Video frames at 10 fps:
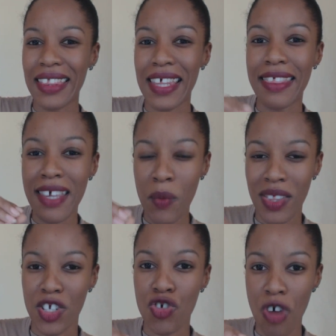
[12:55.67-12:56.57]
the thing with
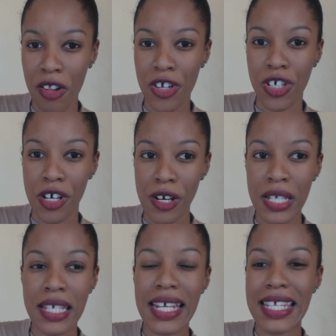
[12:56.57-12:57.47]

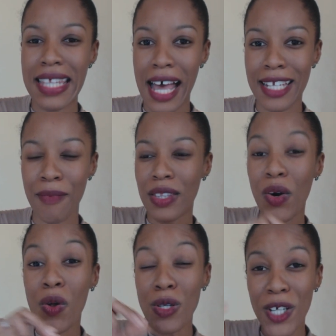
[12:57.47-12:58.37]
astrologers is that the
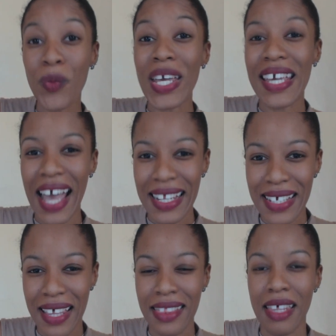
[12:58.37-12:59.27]
older we
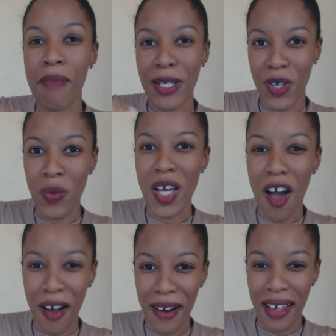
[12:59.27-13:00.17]
get, the better we
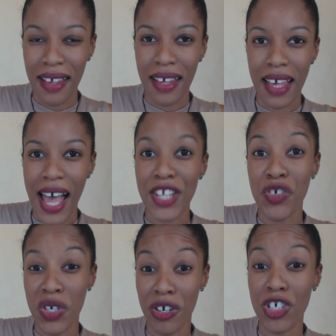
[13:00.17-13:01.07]
are at
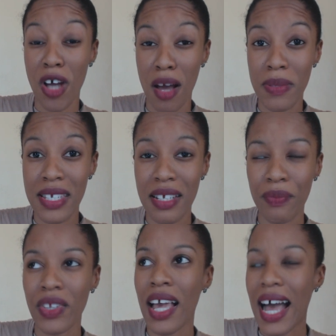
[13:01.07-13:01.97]
doing our jobs.
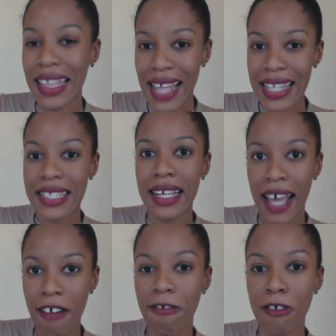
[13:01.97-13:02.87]
And that's
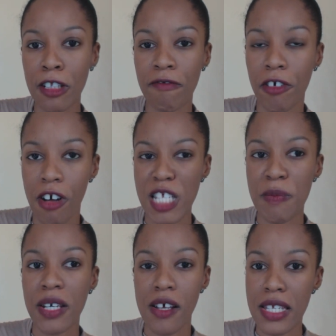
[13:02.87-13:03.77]
delightful for us,
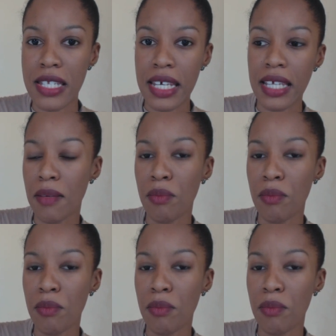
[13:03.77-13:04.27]
because the